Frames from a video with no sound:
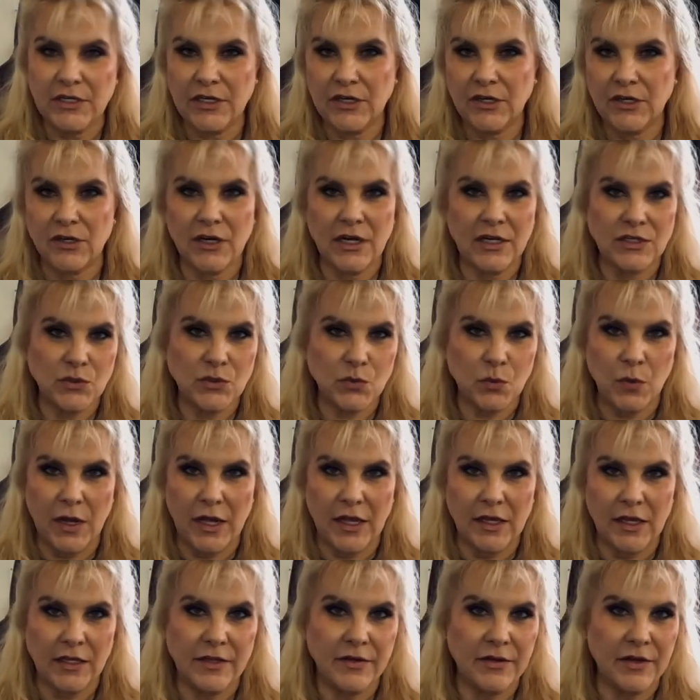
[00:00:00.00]
here as
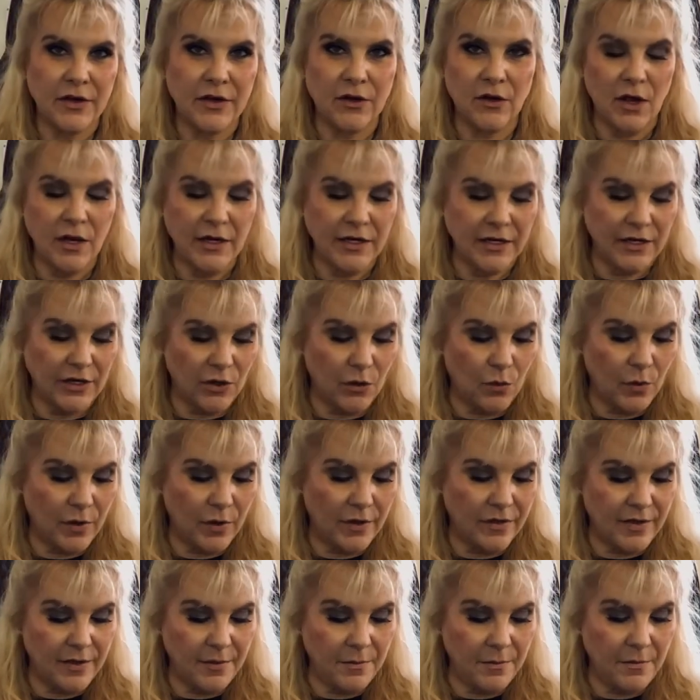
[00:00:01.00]
well, and they're on here
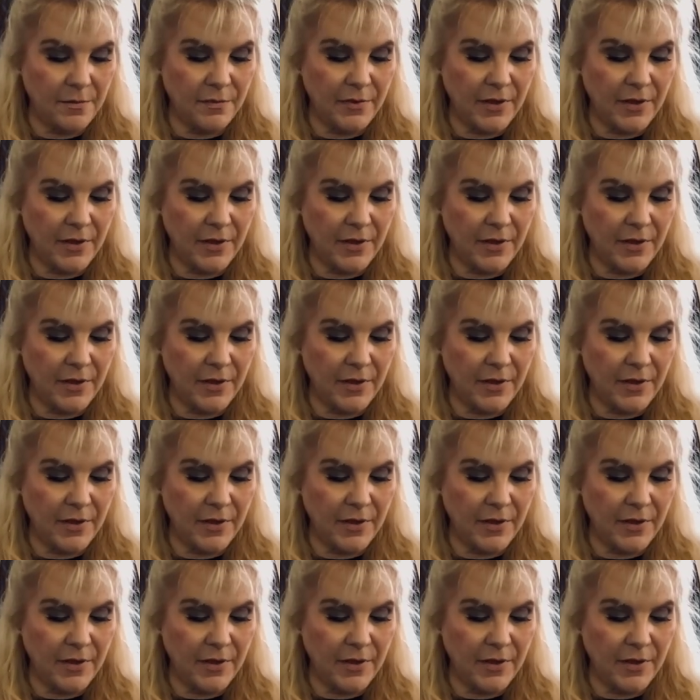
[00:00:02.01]
with him.